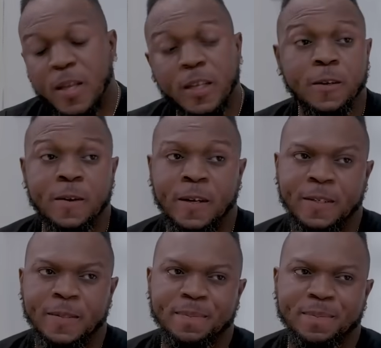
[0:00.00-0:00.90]
It's all right.
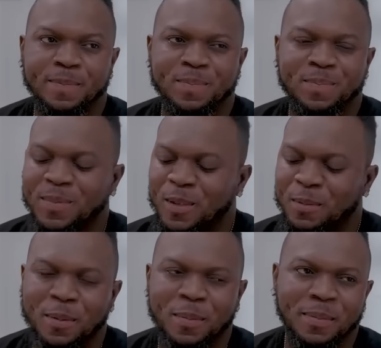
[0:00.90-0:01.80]
No
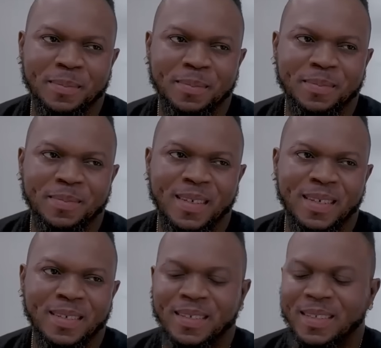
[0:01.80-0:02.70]
problem.
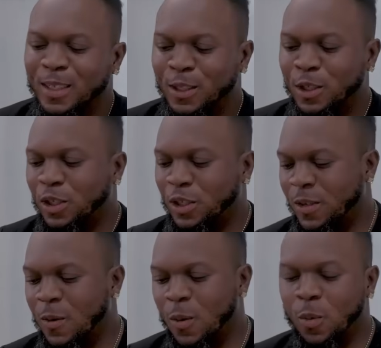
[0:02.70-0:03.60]
Just
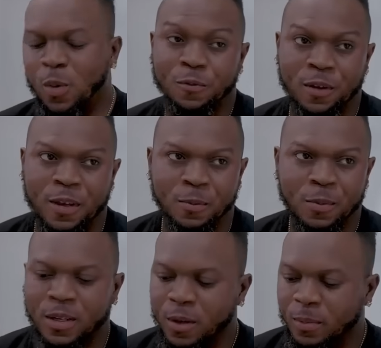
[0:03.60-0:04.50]
wait for him.
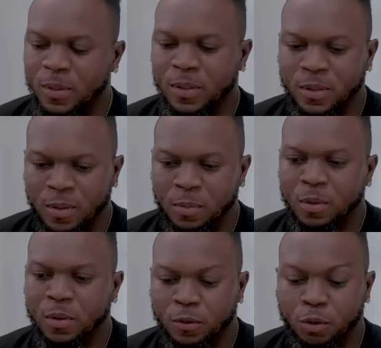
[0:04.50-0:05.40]
When he comes, both
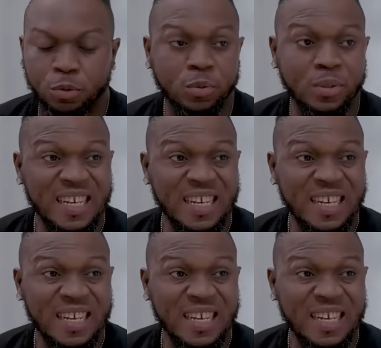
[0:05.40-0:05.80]
of you should.